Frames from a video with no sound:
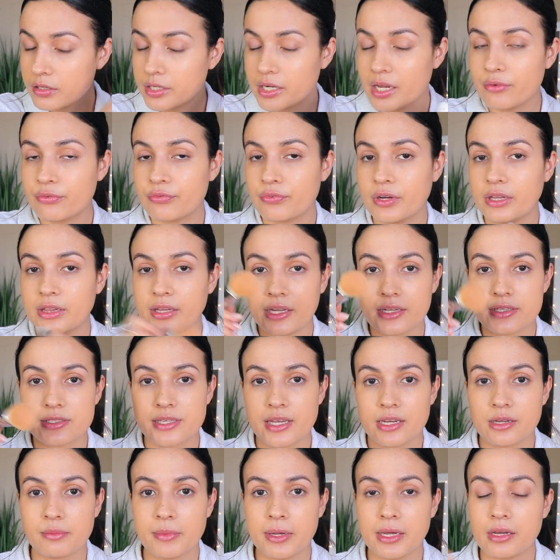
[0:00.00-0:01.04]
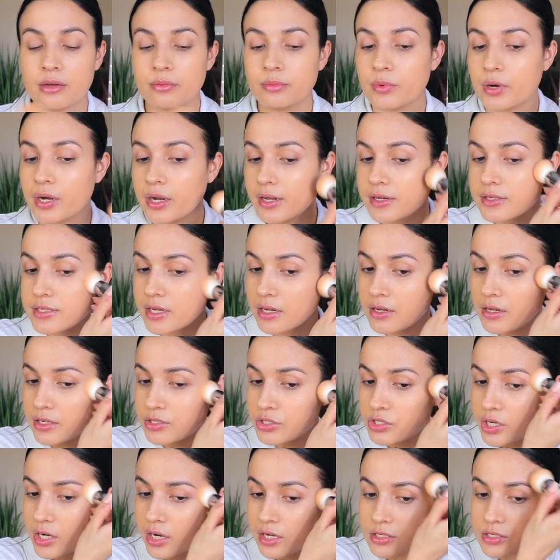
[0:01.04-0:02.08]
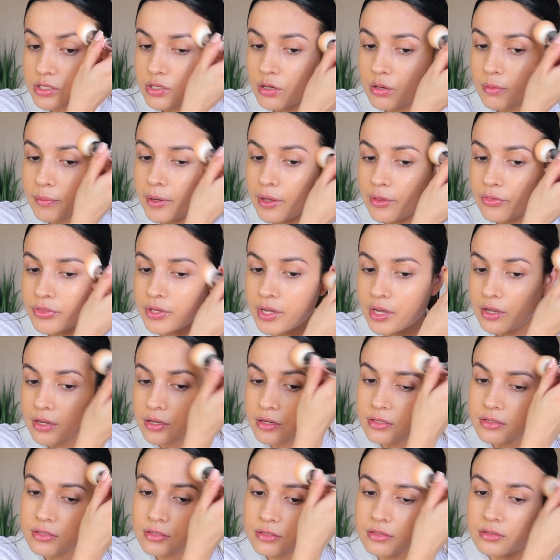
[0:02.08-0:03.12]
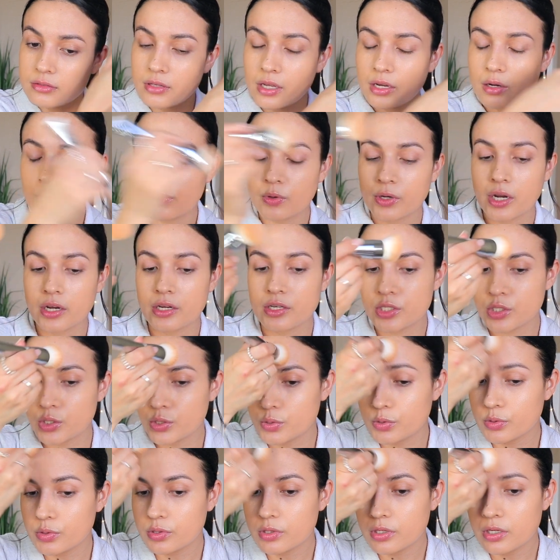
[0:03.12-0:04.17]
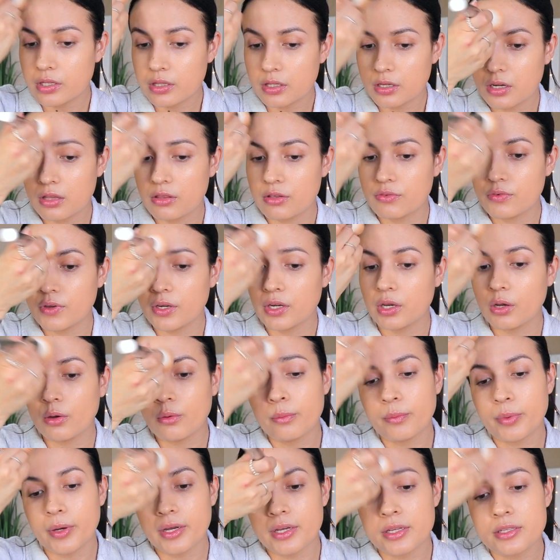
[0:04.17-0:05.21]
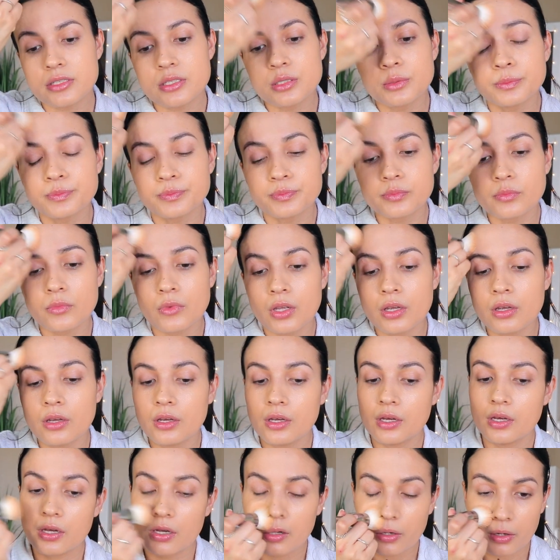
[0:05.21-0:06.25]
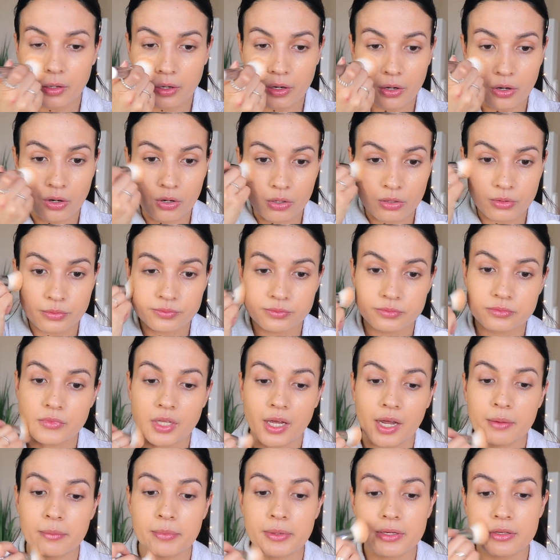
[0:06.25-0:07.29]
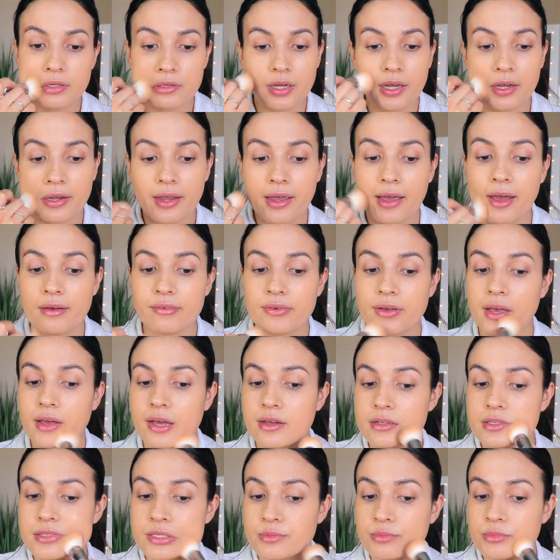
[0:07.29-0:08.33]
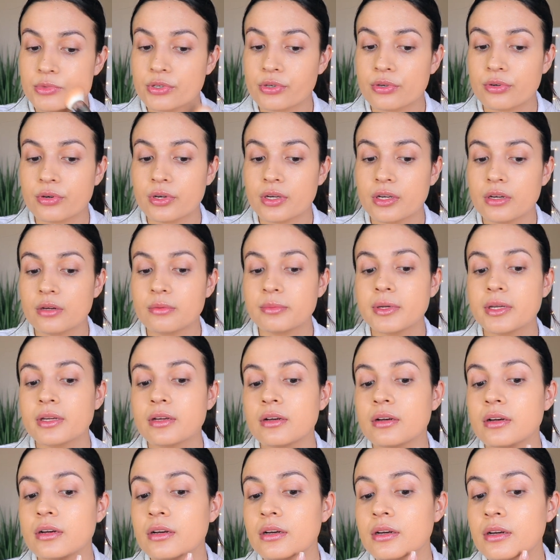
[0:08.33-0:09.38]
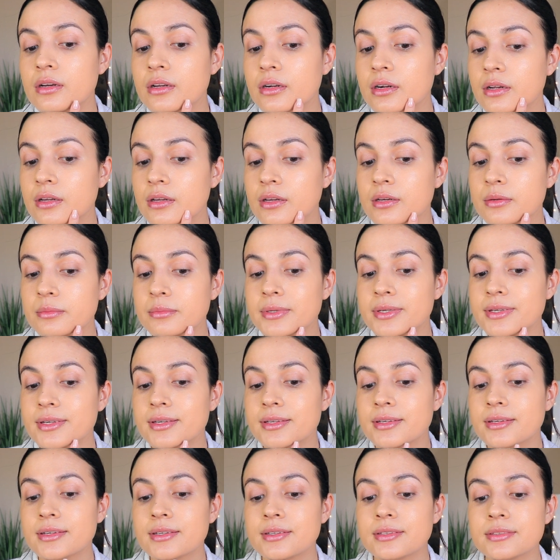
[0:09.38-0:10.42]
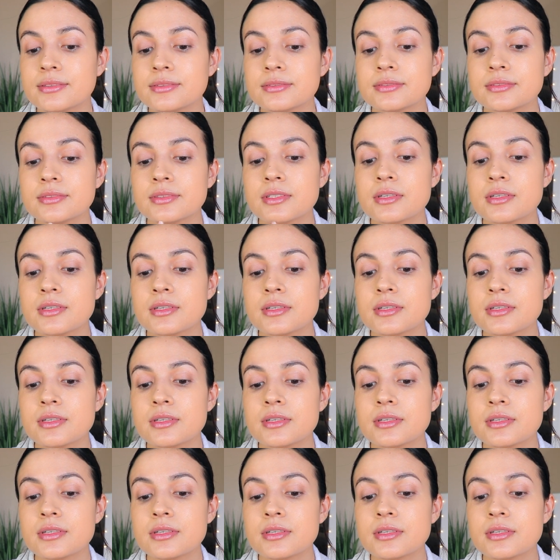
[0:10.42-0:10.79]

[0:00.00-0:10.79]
Not freelance, like makeup wise. I'll let you guys know about that, like what I do in another video. But girl, I've been, I have had some, oh my God, I am breaking out.